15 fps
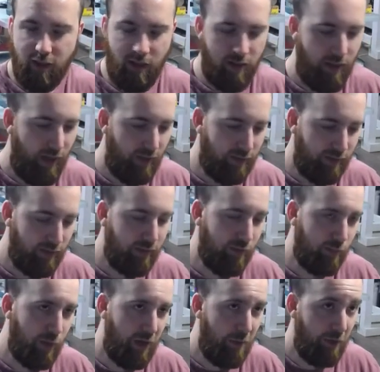that's
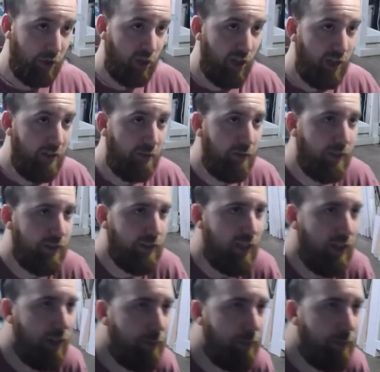pretty much the difference there.